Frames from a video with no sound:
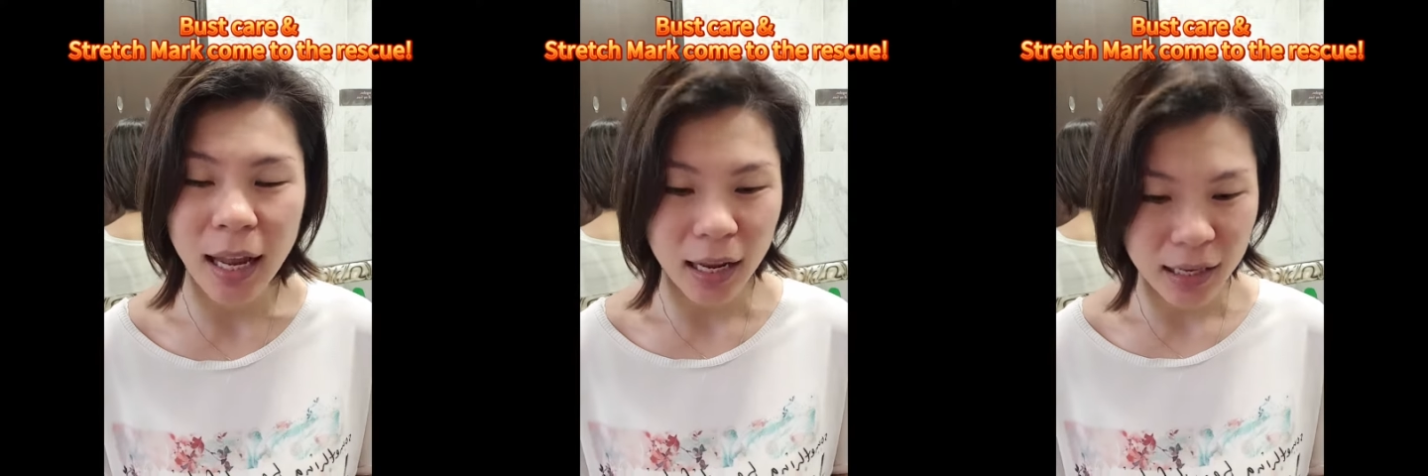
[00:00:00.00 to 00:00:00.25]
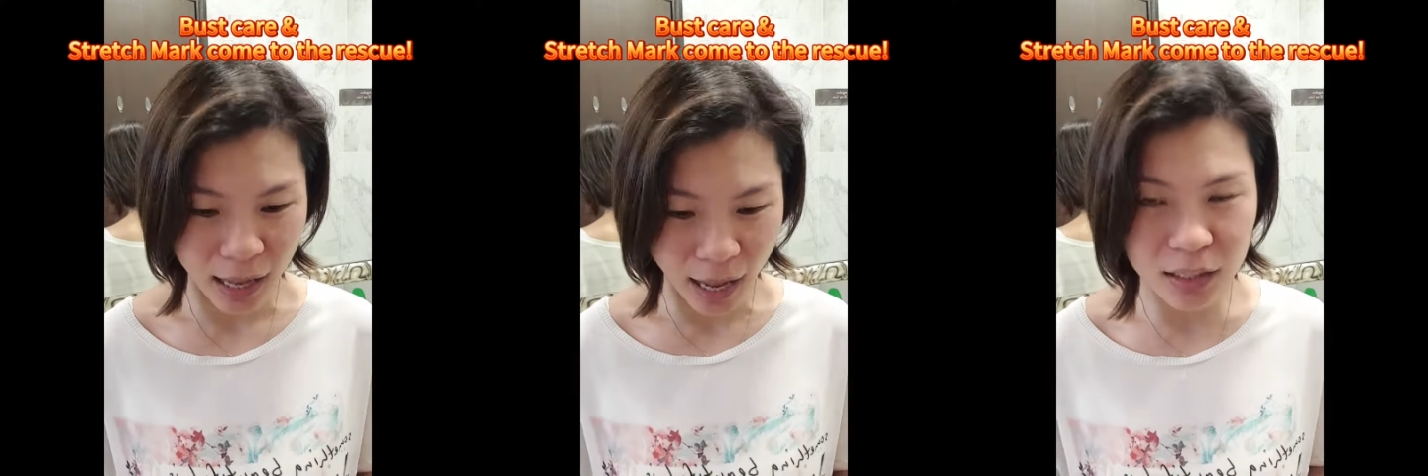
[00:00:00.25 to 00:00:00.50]

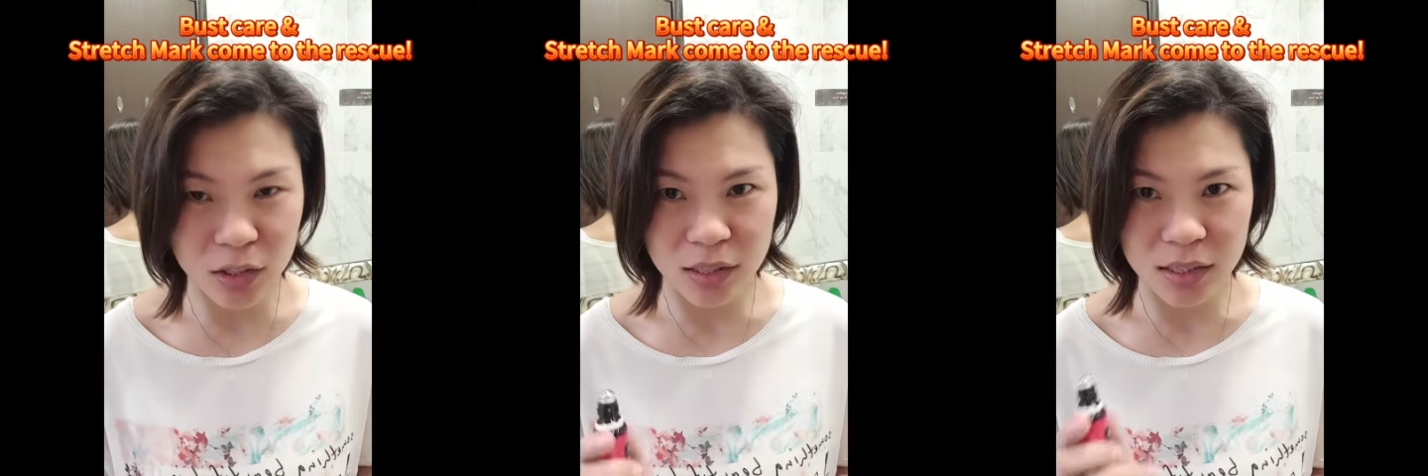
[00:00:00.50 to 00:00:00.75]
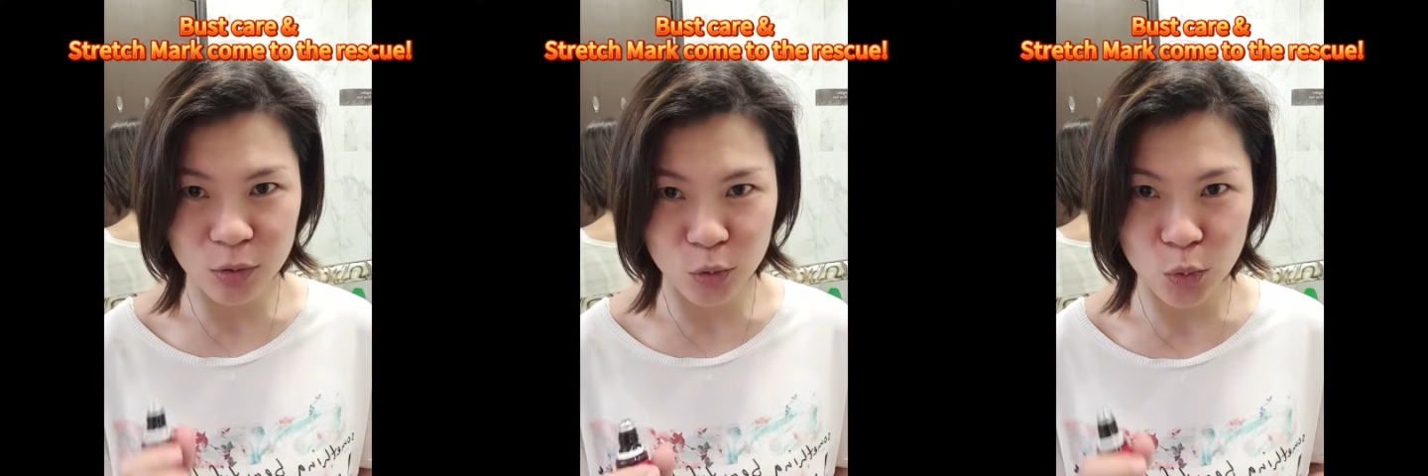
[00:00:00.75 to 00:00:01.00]
And I
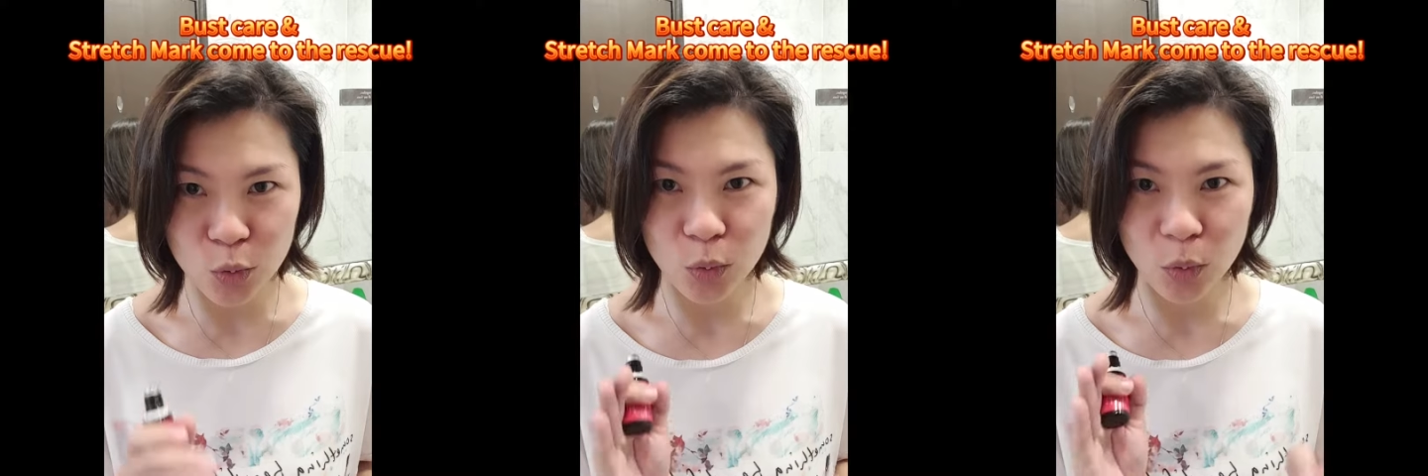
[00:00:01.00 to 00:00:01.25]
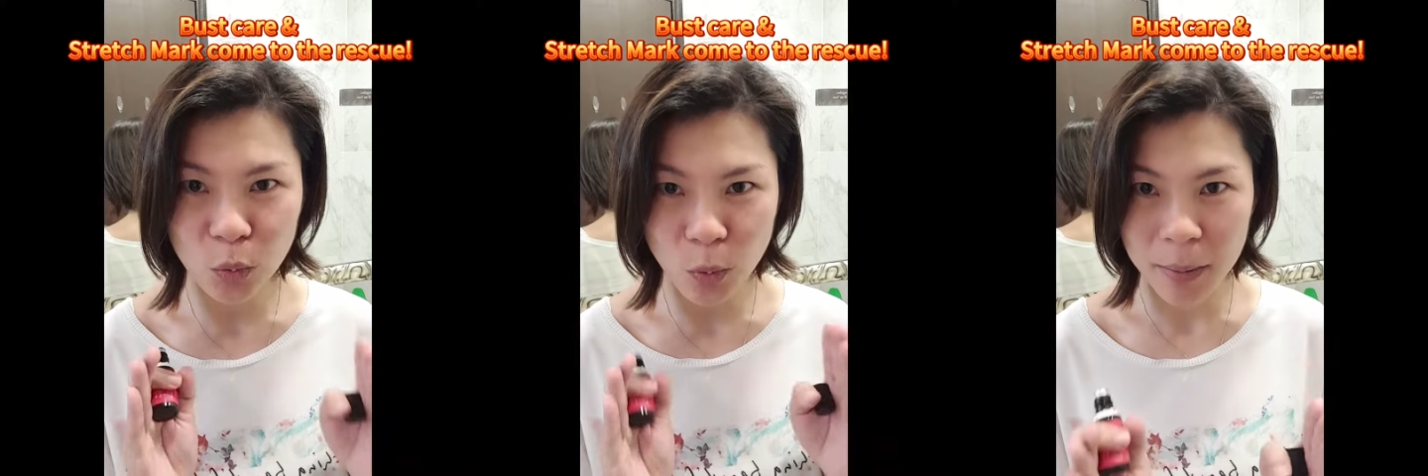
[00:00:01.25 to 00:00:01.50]
just do
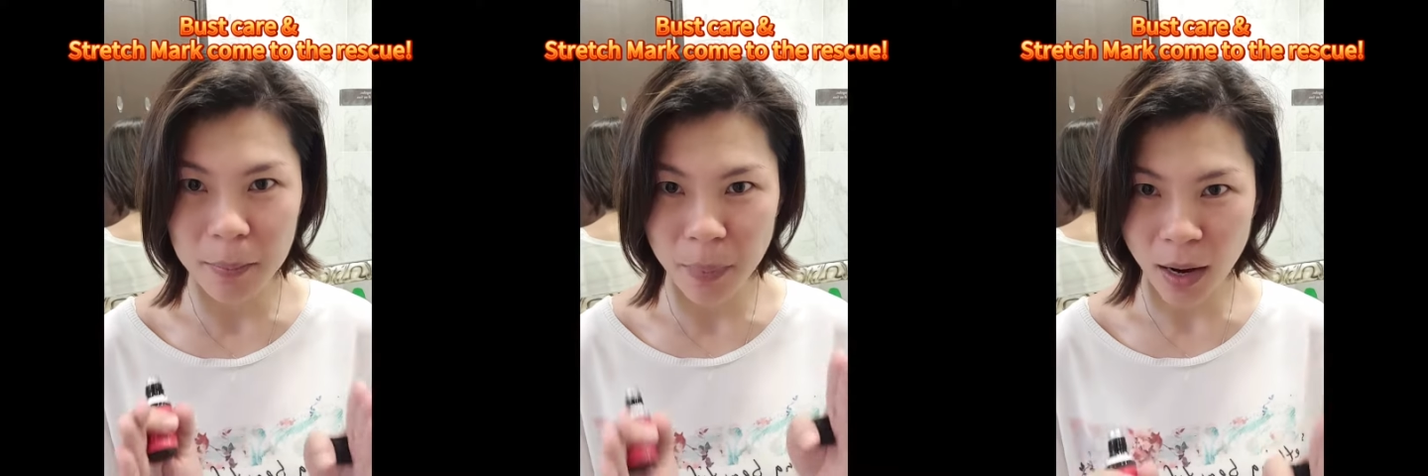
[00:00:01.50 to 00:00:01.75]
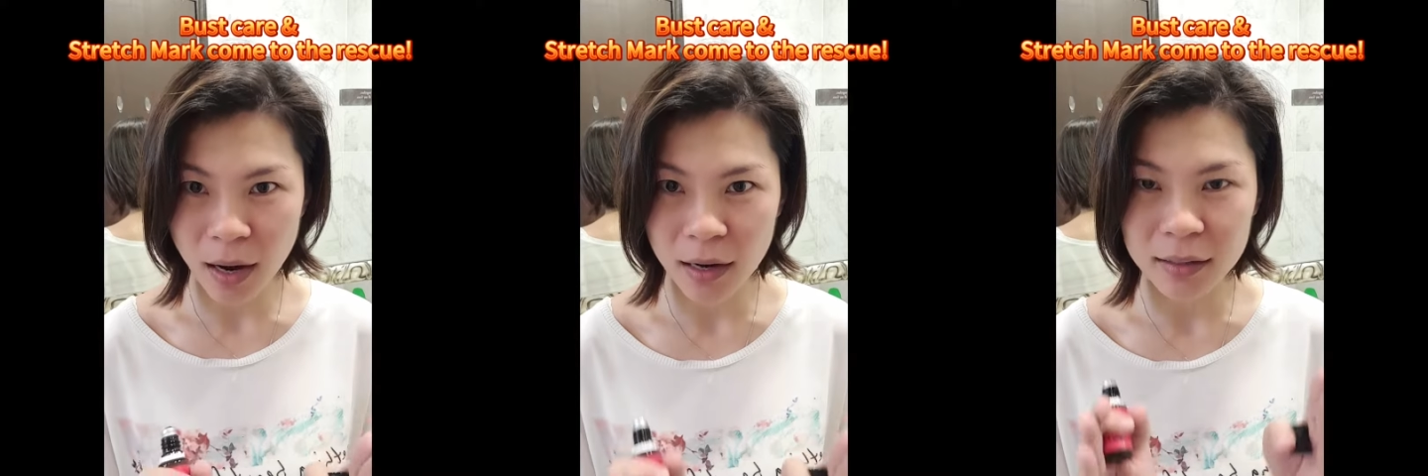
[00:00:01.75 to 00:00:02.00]
one
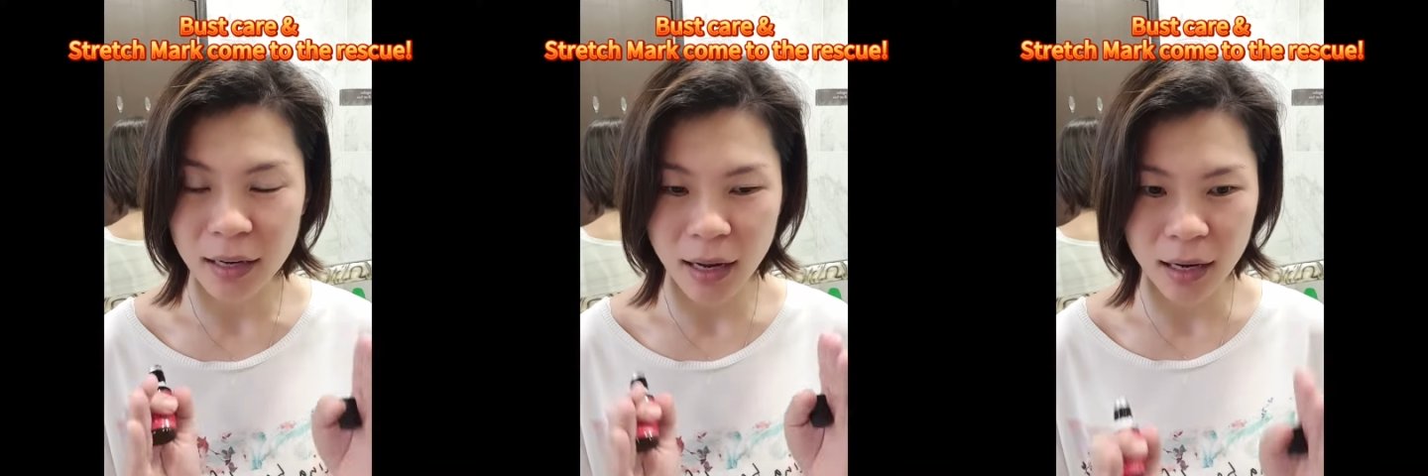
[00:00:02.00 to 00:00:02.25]
part